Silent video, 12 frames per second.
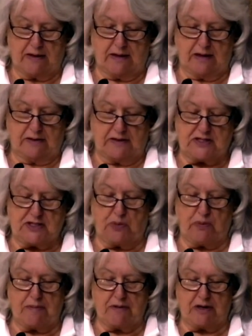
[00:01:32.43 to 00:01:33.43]
The two
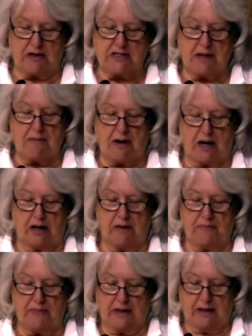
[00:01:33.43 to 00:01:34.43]
women are Tamar
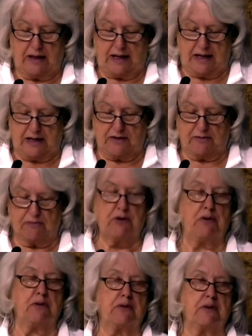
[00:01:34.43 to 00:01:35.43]
and
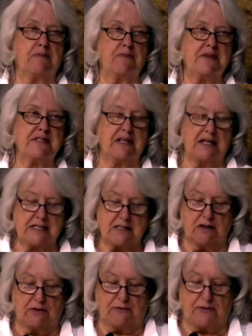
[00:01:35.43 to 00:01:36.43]
Ruth. So let's
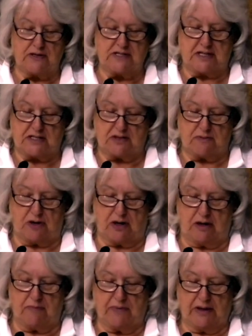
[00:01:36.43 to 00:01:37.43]
look first at
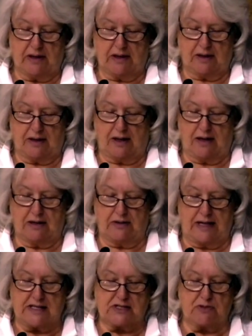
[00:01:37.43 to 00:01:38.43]
Tamar.
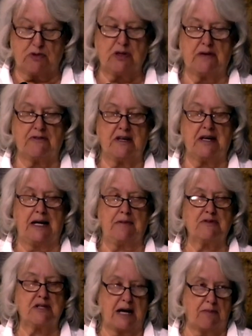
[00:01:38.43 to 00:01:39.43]
That's the root of the name
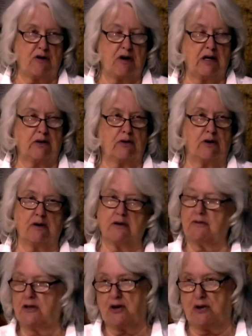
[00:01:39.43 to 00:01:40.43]
Tamara or
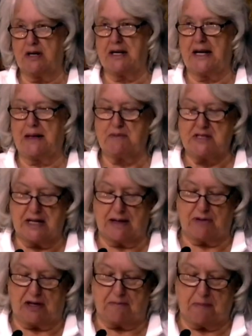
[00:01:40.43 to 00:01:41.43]
the current name
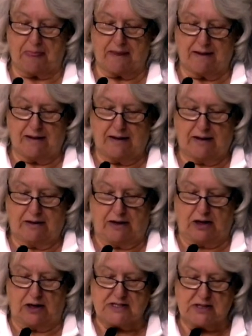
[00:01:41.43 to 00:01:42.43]
Tammy. It
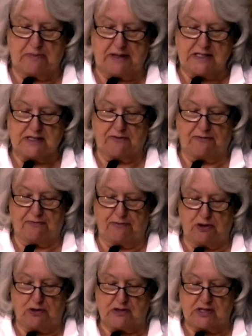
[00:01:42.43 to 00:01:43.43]
also means fruit.